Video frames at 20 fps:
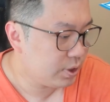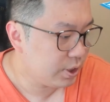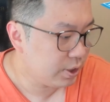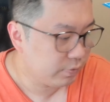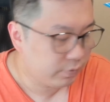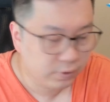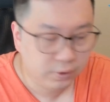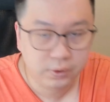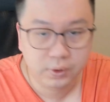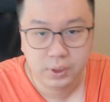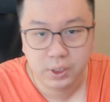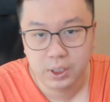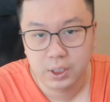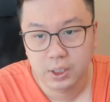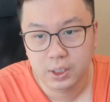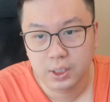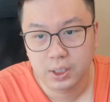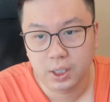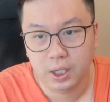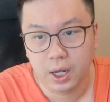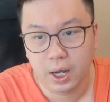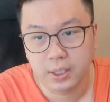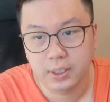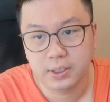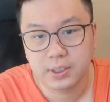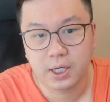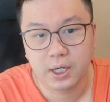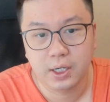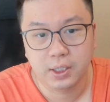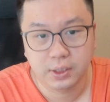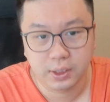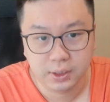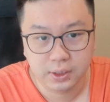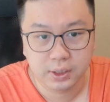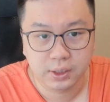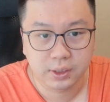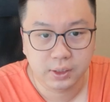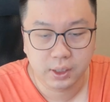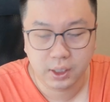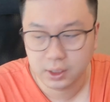where people can go out now,
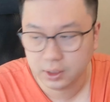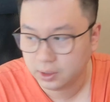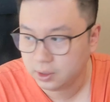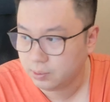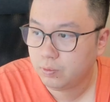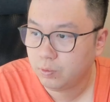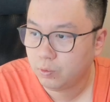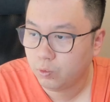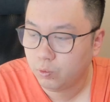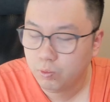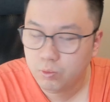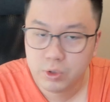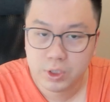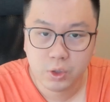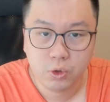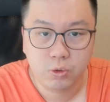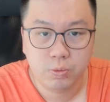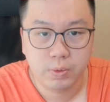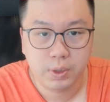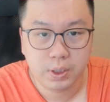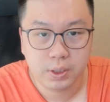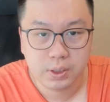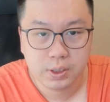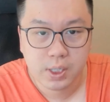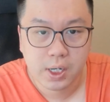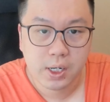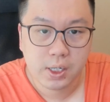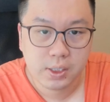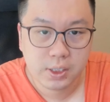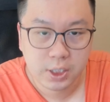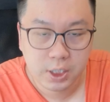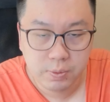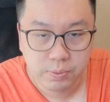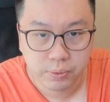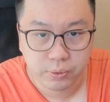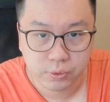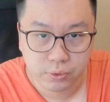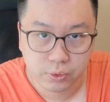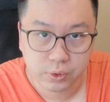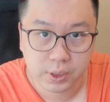but the area where our office is located
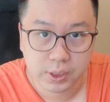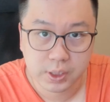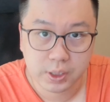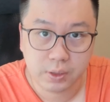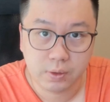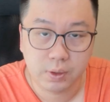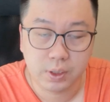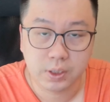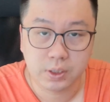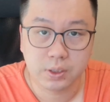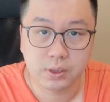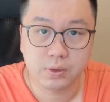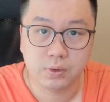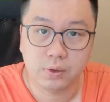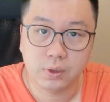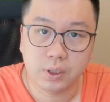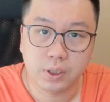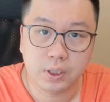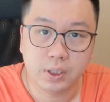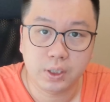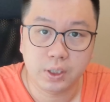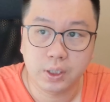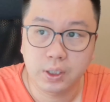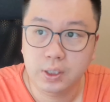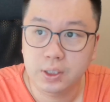is still in the lockdown.